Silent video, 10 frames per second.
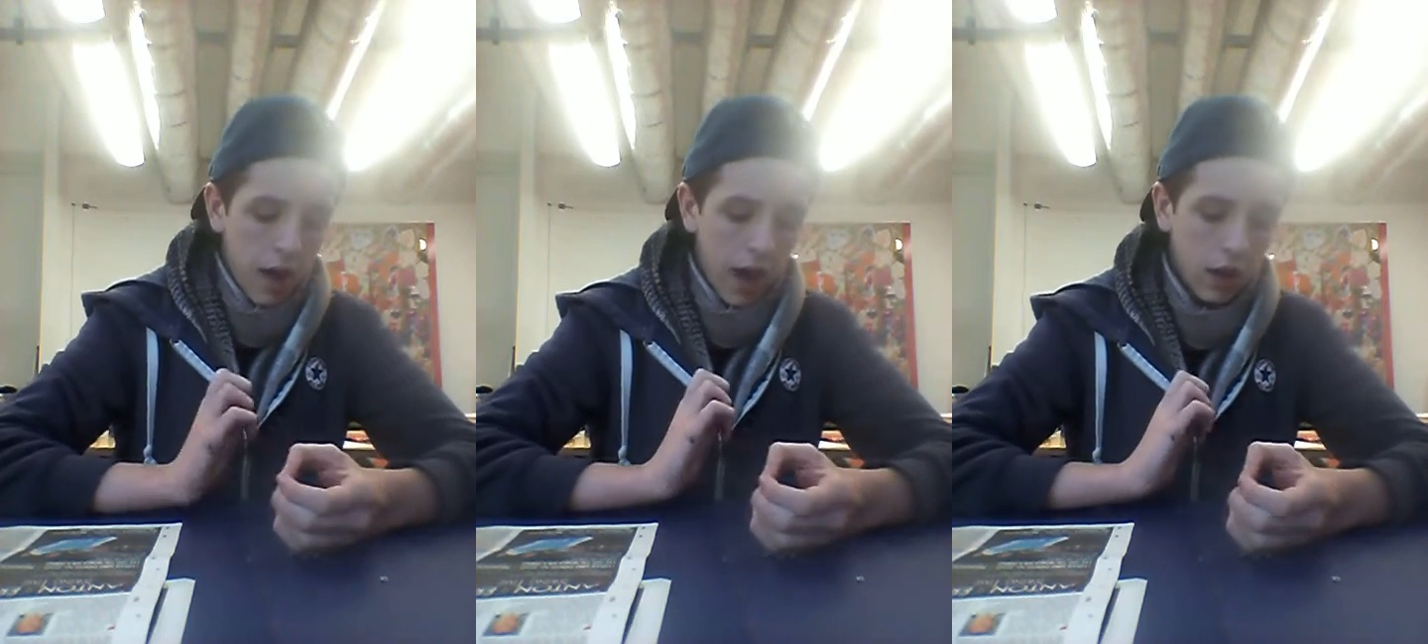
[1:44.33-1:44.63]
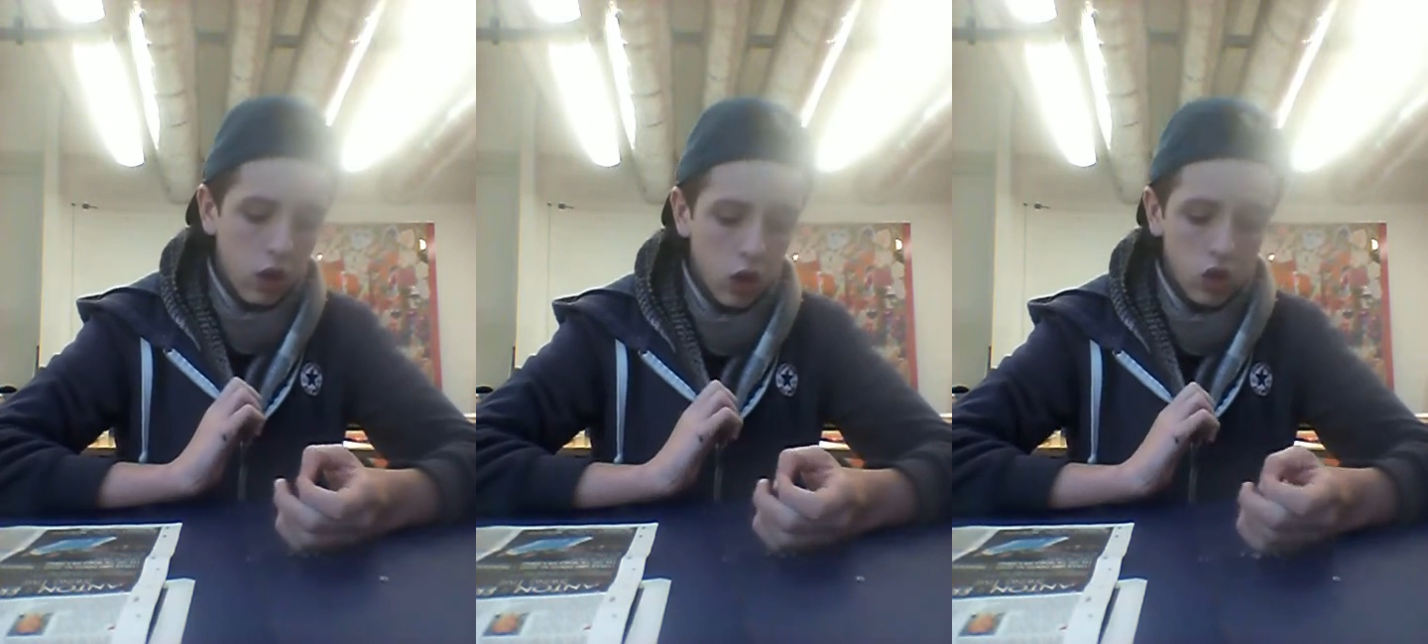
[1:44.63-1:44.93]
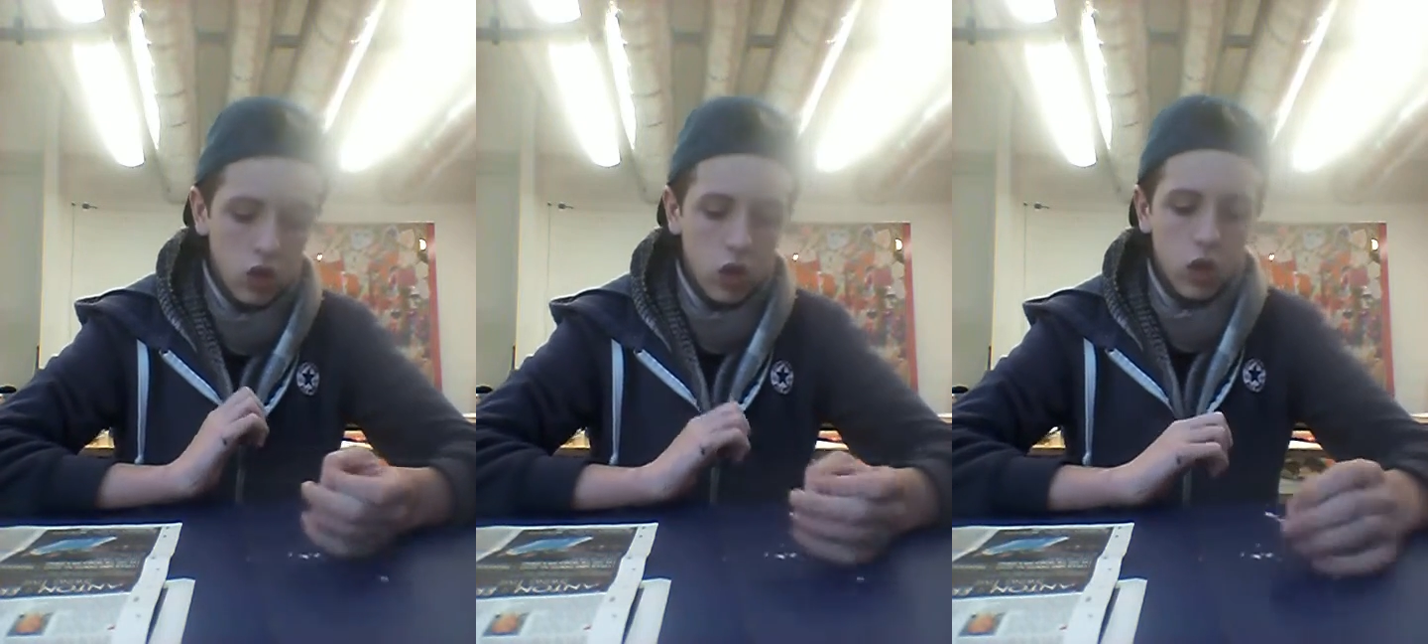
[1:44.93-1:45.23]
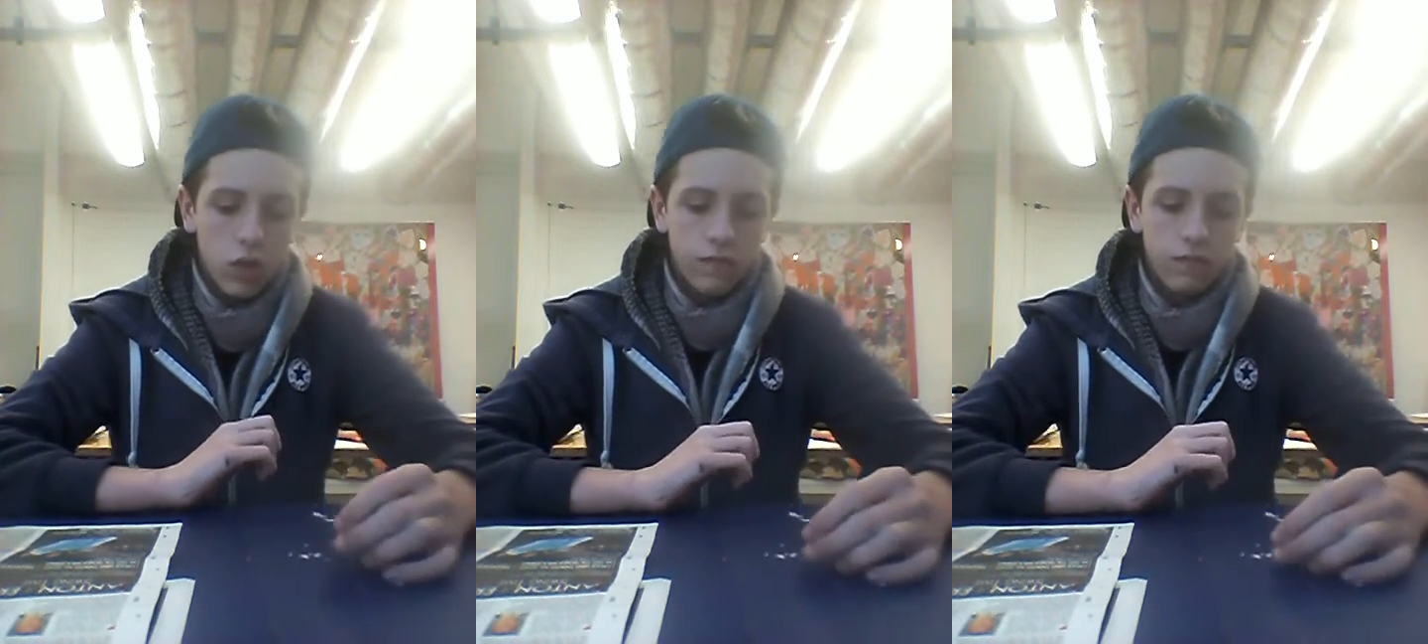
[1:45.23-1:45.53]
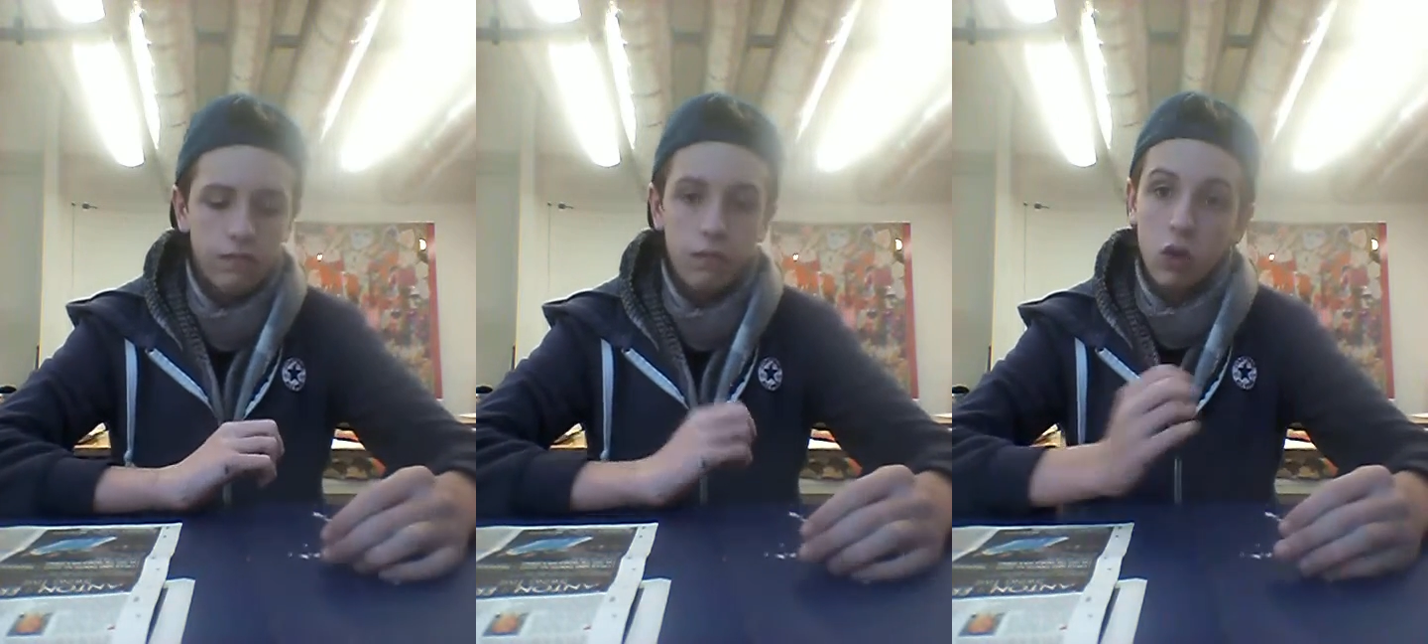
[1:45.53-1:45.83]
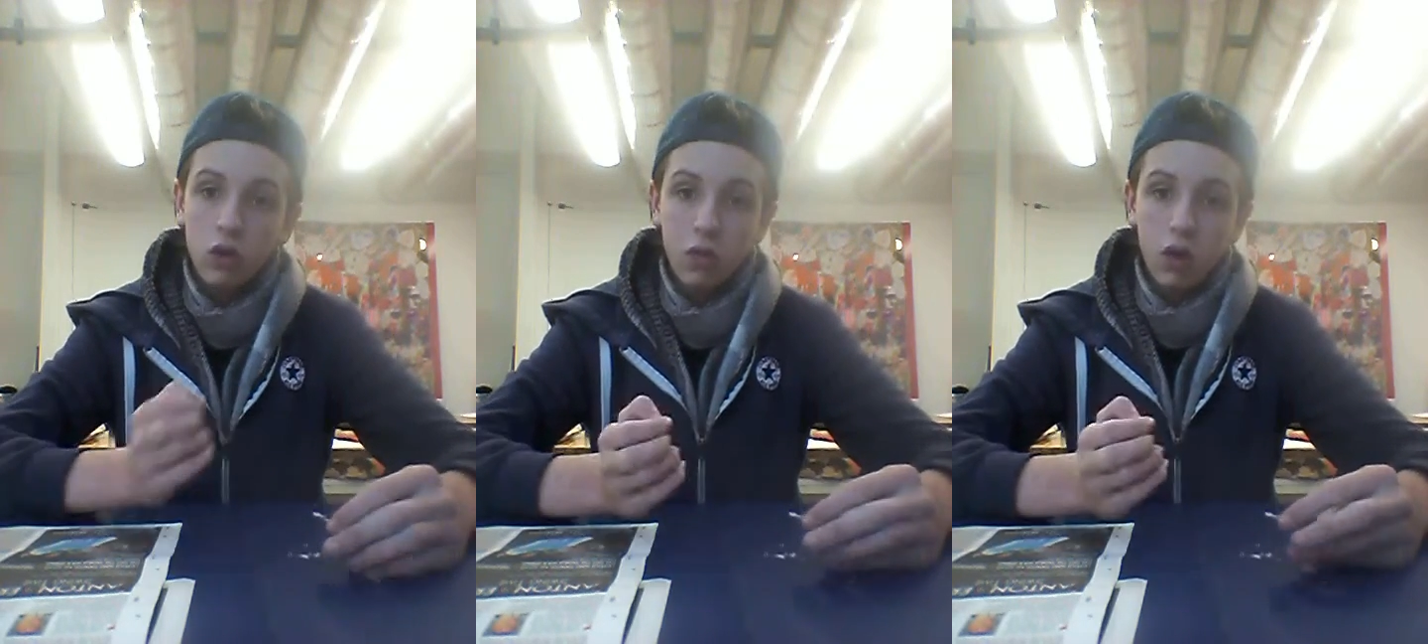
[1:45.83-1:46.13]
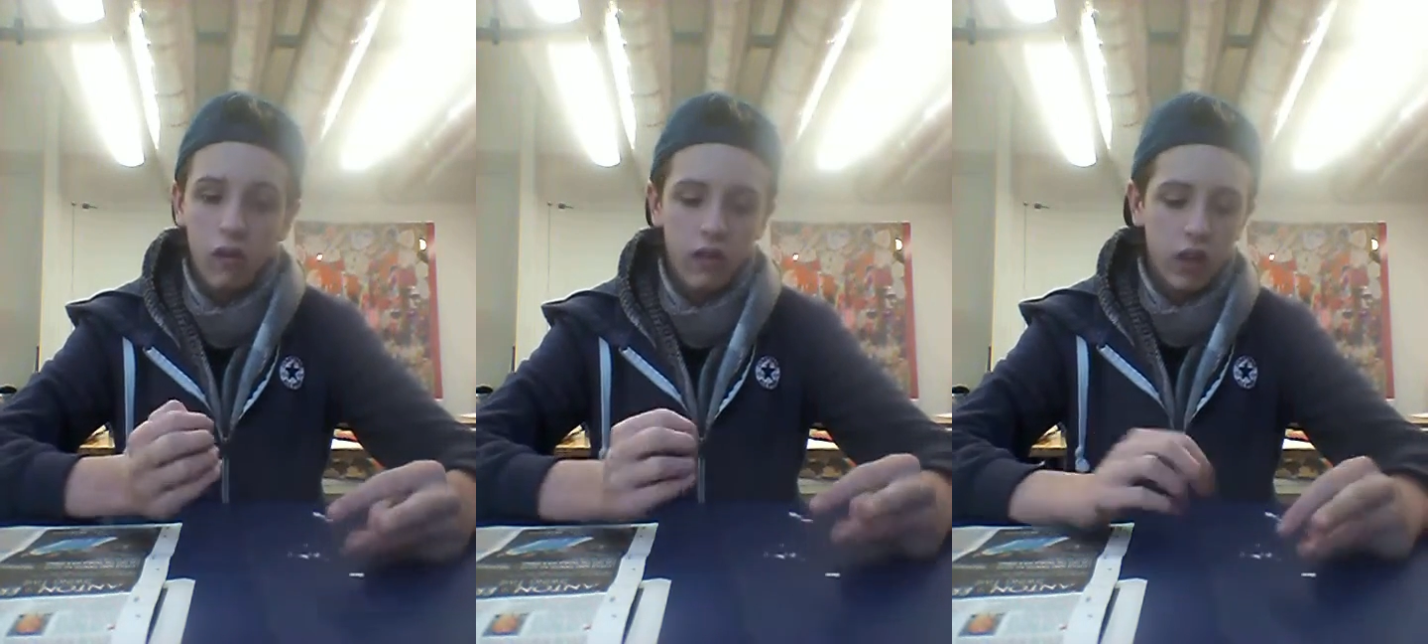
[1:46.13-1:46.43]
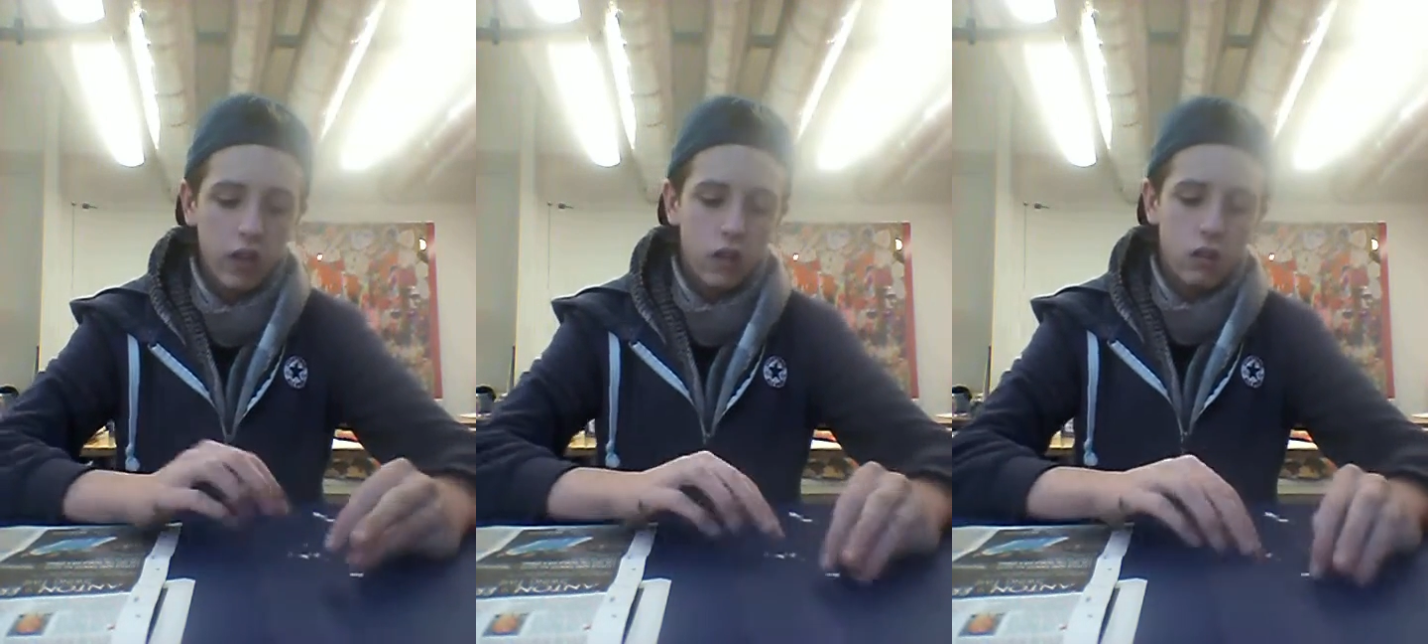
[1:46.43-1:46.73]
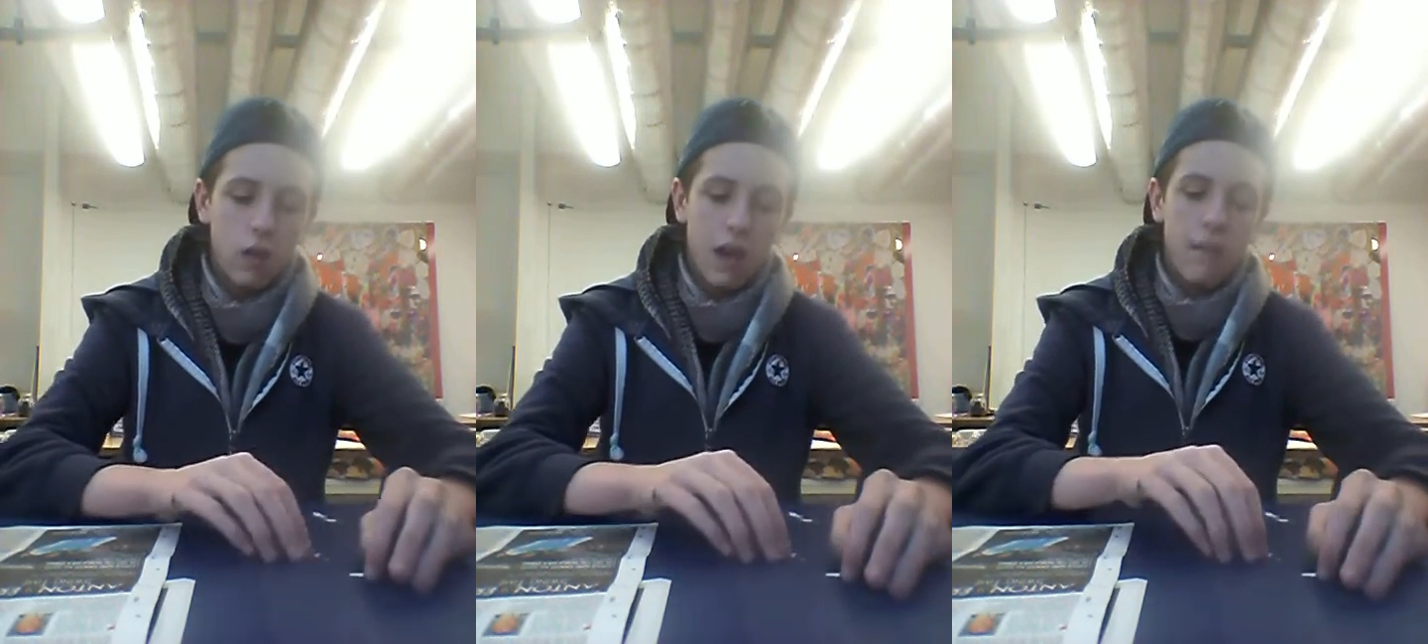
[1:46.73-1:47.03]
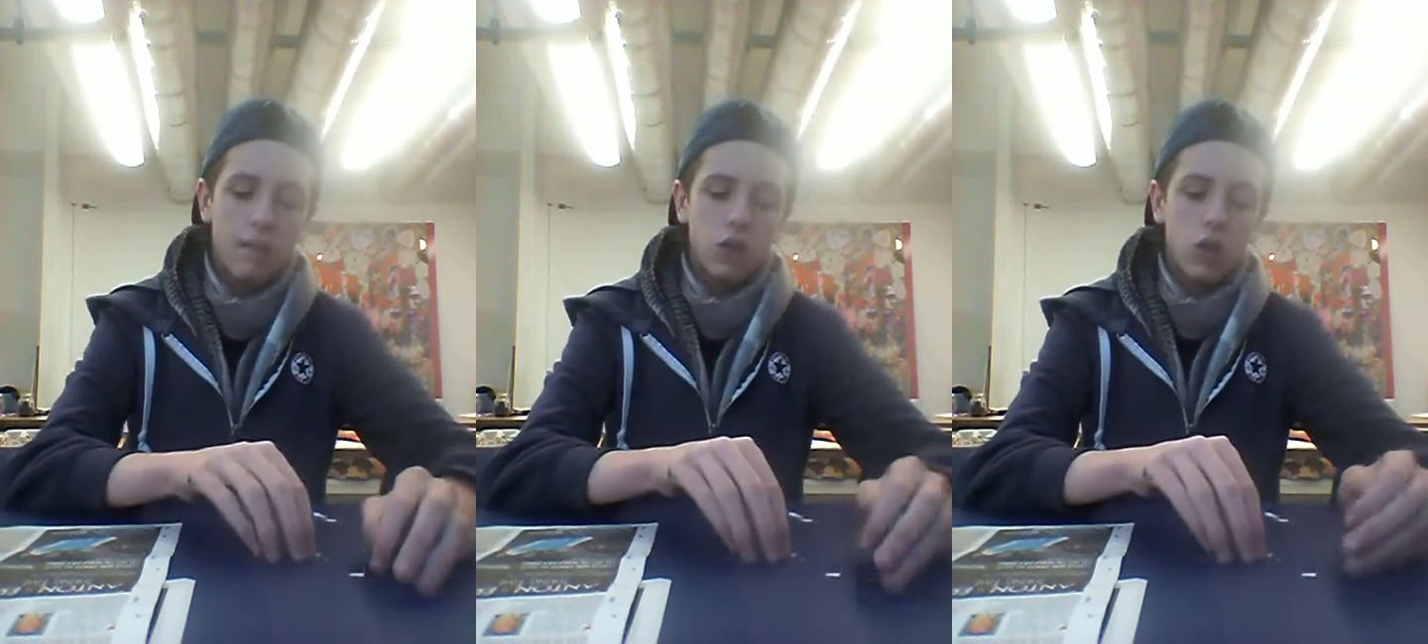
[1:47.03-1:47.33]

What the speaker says: I could also boost my confidence with them.